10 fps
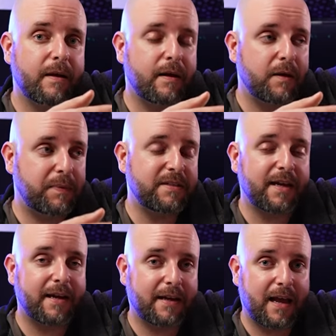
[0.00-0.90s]
uh,
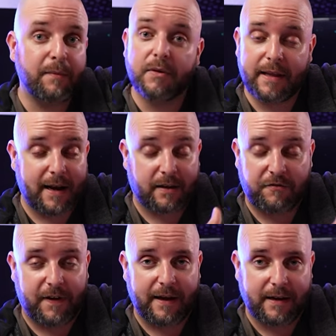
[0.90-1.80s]
PCIe cable that I could
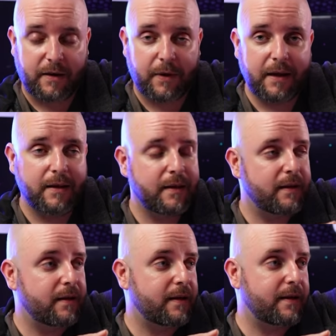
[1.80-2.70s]
find anyway,
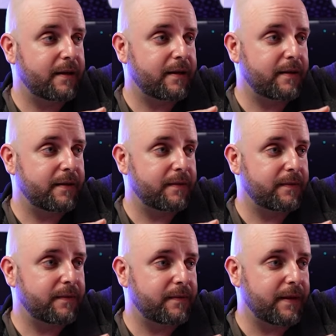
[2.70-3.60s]
uh,
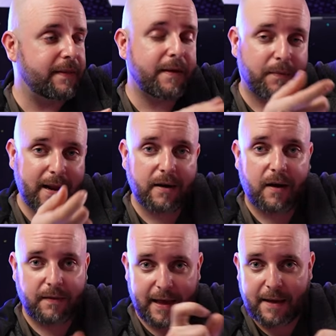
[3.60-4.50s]
and they ran it
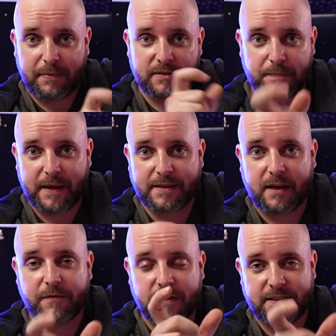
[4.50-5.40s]
on that plus a
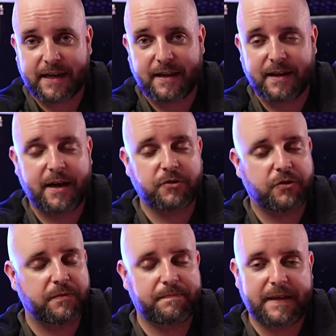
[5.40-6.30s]
pigtail for the second
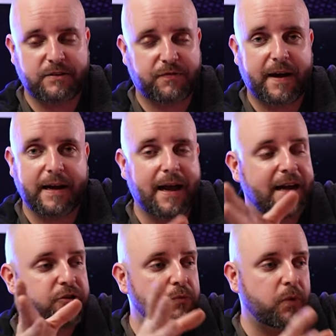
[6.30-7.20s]
connector is fine.
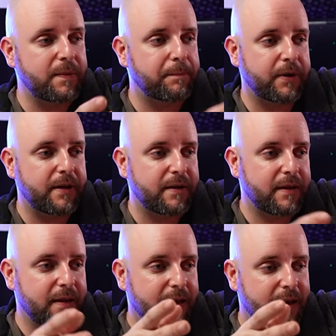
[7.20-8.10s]
I just wouldn't put
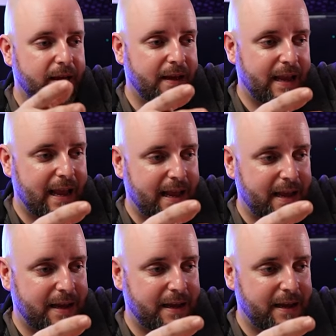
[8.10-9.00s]

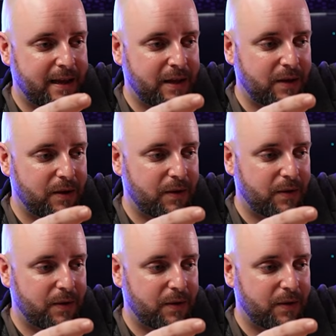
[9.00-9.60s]
a